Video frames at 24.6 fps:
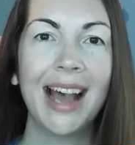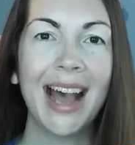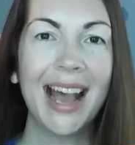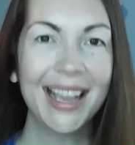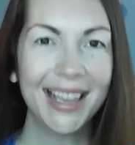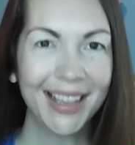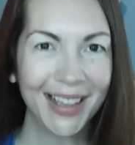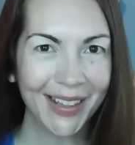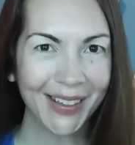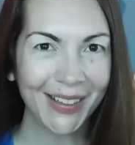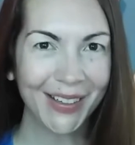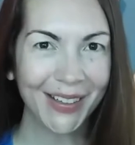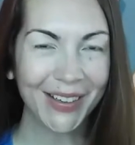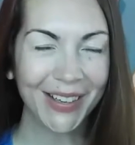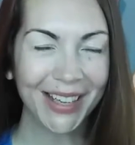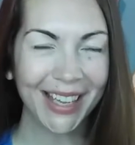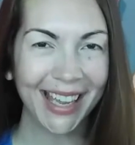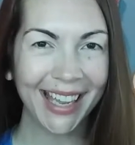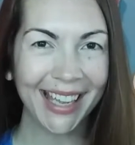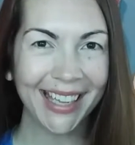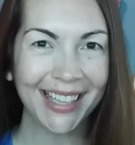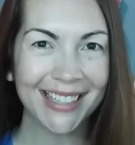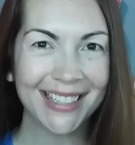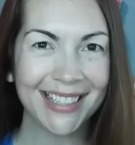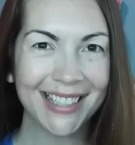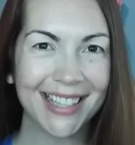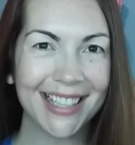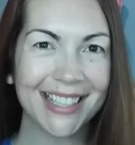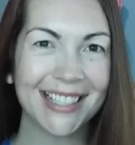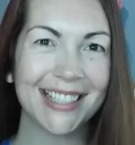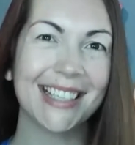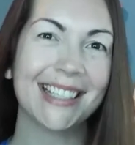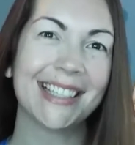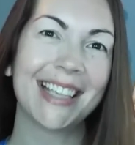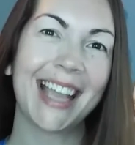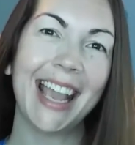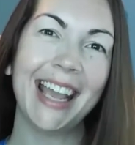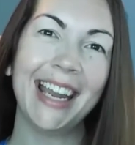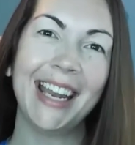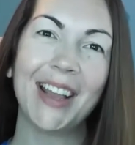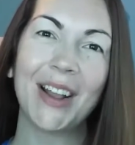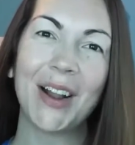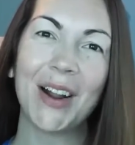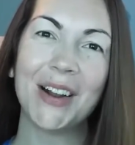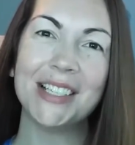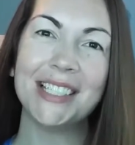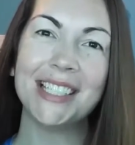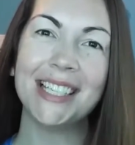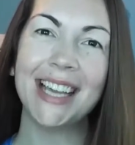Hi color kids, this is Katie
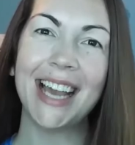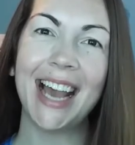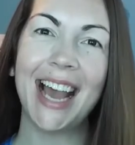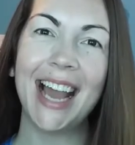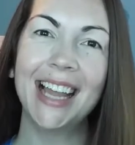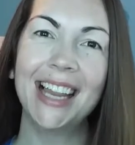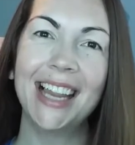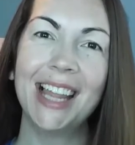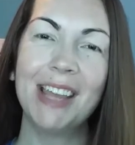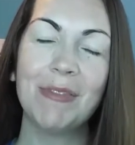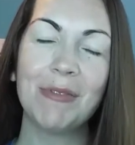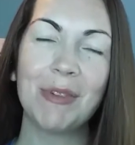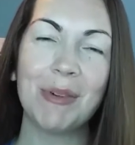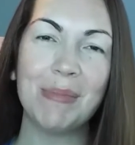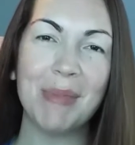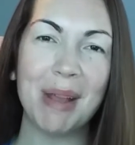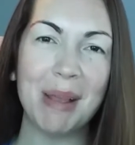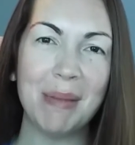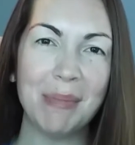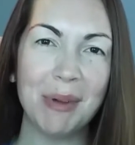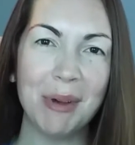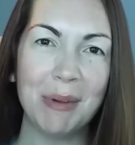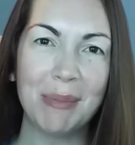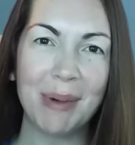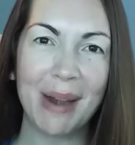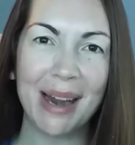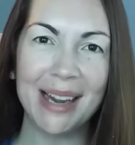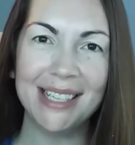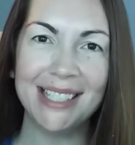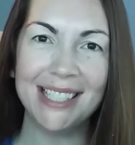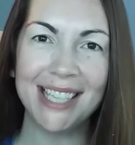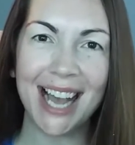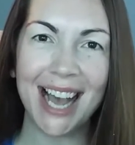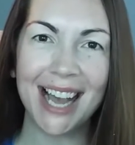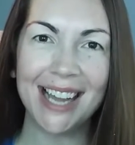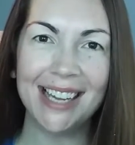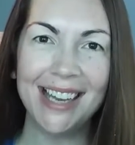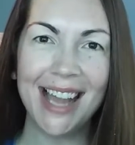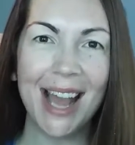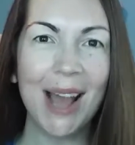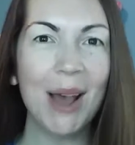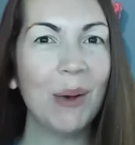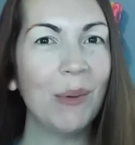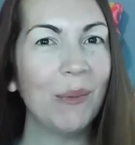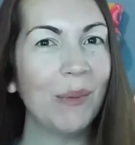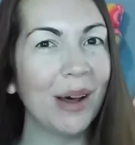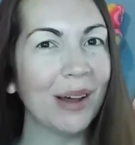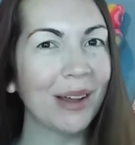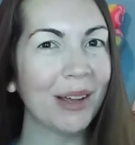Carty Hiley from RainbowBrite.net.
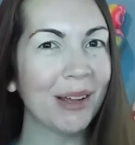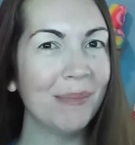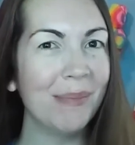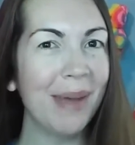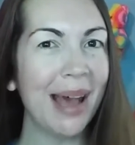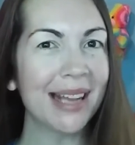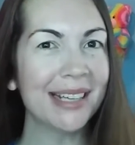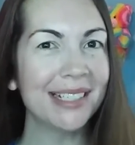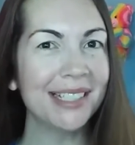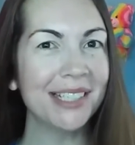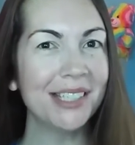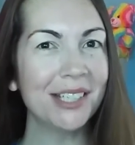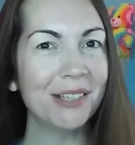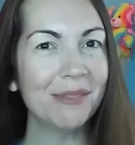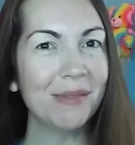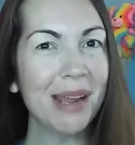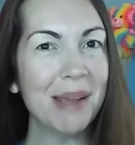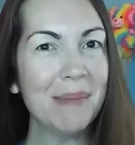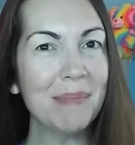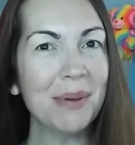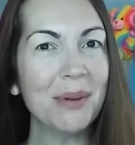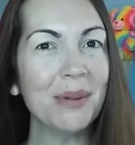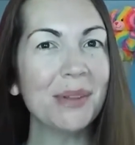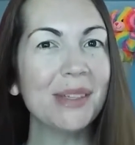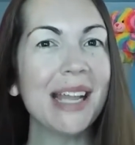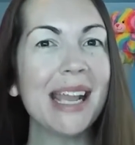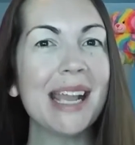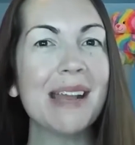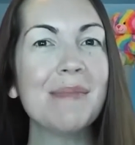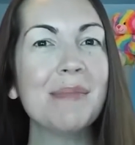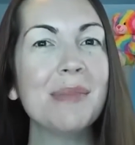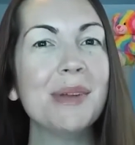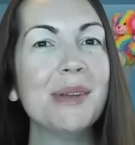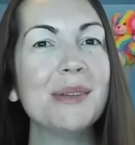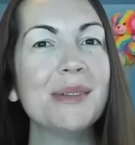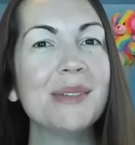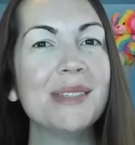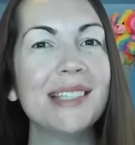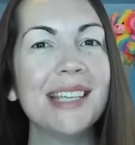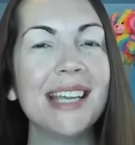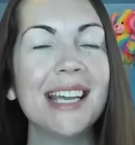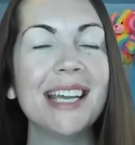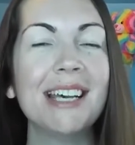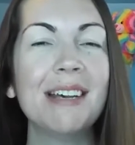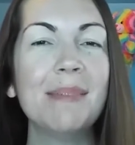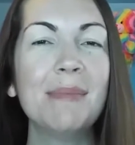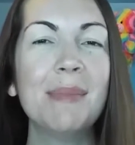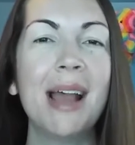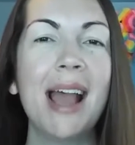Welcome back to the Rainbow Land
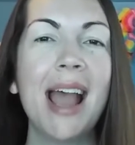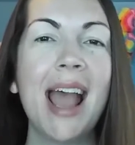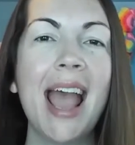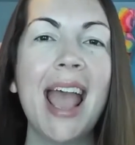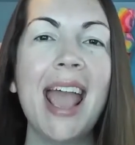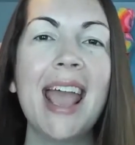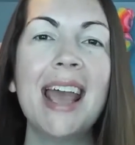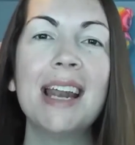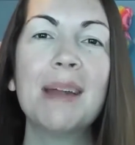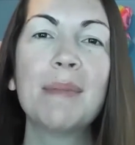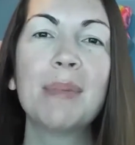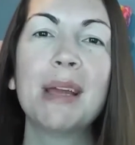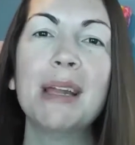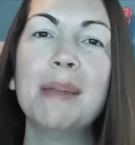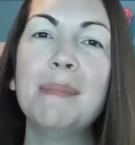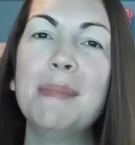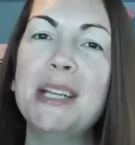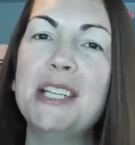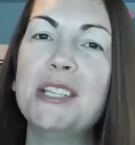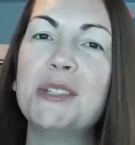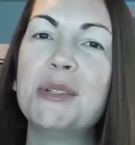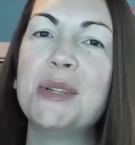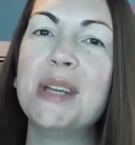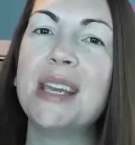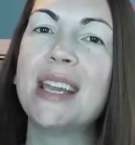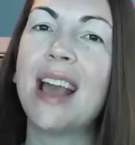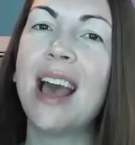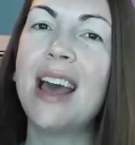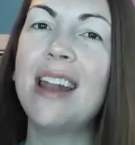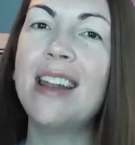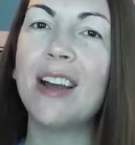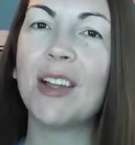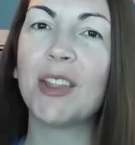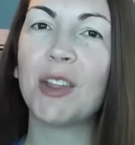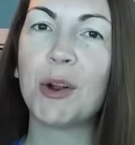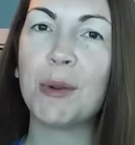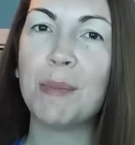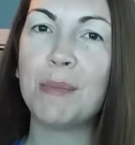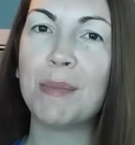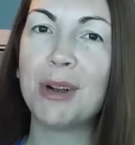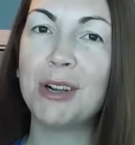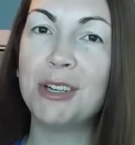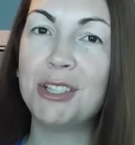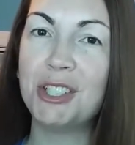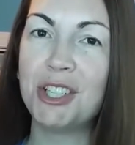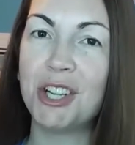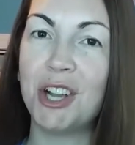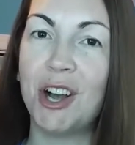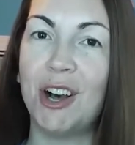Museum, and I'm going to be doing another
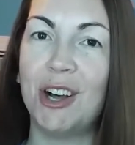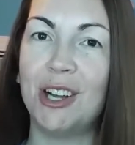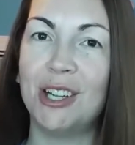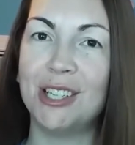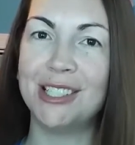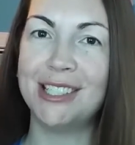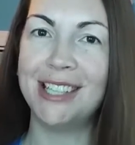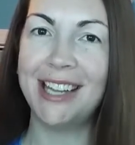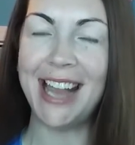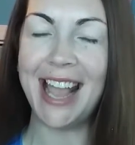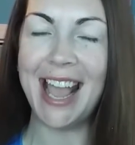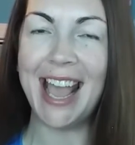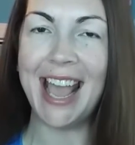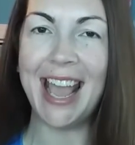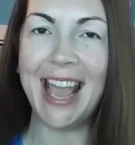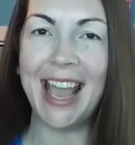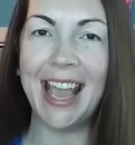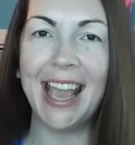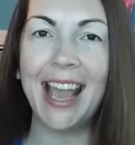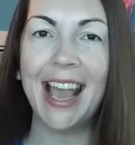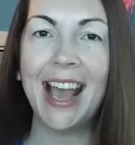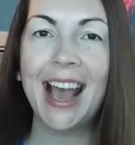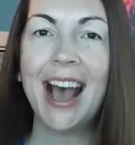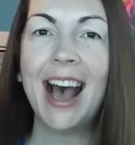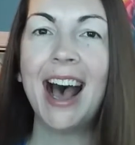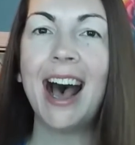merch haul today.